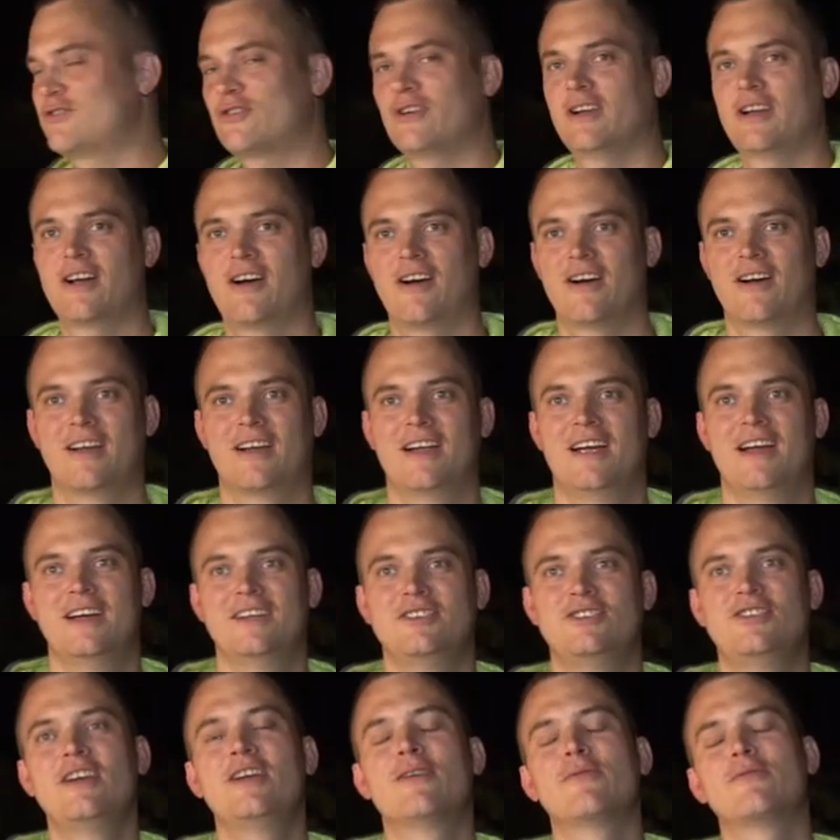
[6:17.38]
the streetcar?
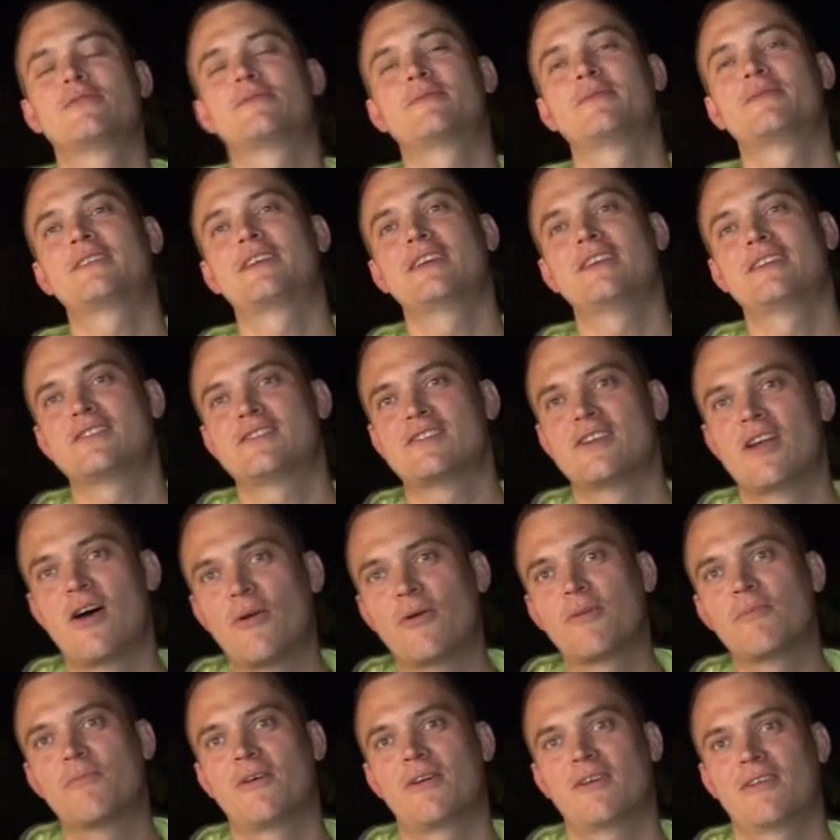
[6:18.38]
Did you hear we're supposed to get
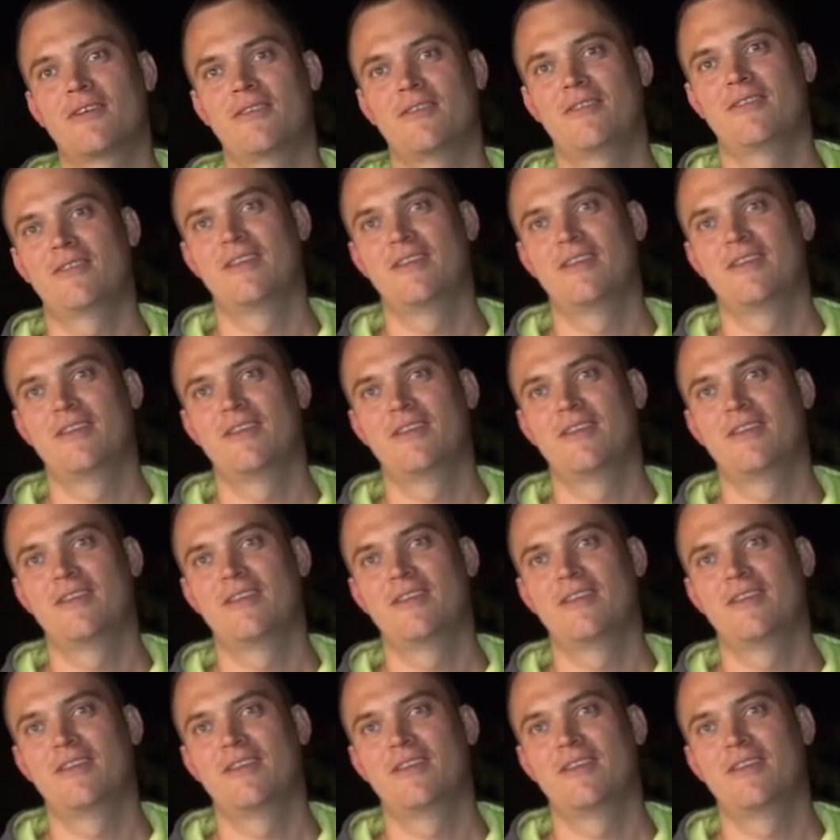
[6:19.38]
snow tomorrow?